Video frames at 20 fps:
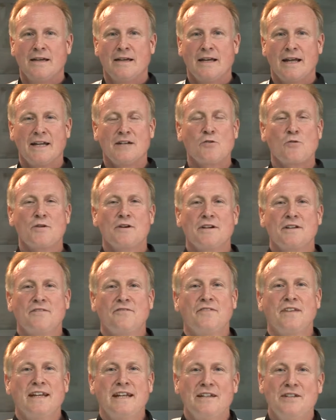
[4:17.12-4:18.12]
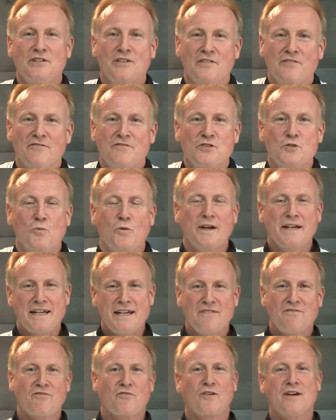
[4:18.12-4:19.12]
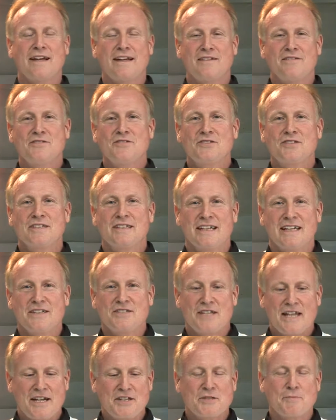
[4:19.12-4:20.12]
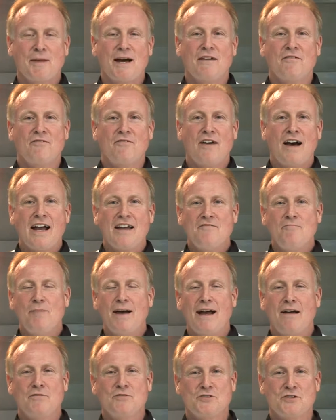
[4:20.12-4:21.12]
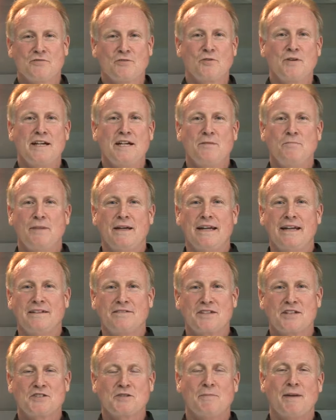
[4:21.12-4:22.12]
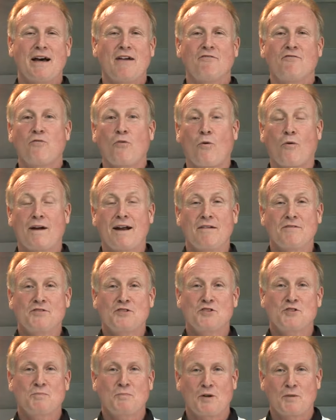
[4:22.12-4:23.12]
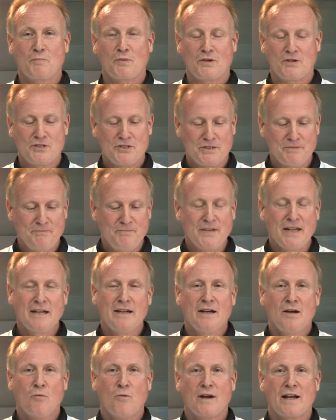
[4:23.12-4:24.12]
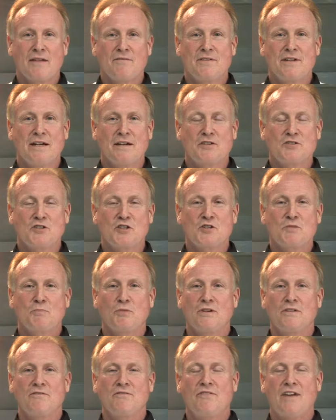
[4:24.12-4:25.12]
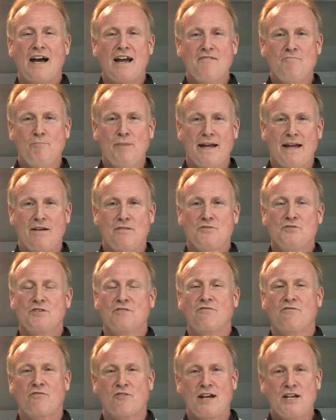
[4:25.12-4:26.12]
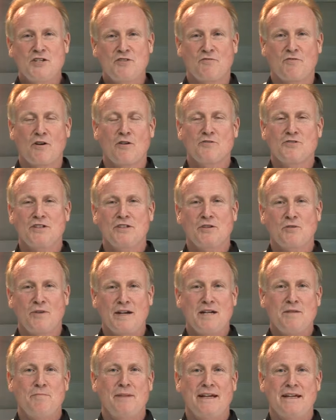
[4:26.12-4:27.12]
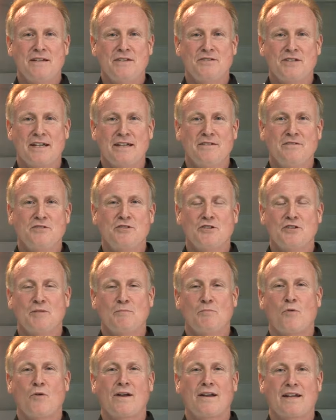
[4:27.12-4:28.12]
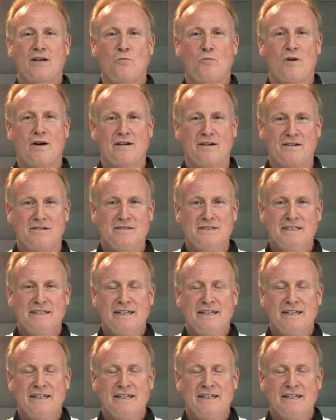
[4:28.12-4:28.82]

In order to feed your 20 friends, it takes about 5 pounds of green beans. That's about 4 ounces per person. What I've done is just put 5 pounds of fresh frozen green beans into the boiling water.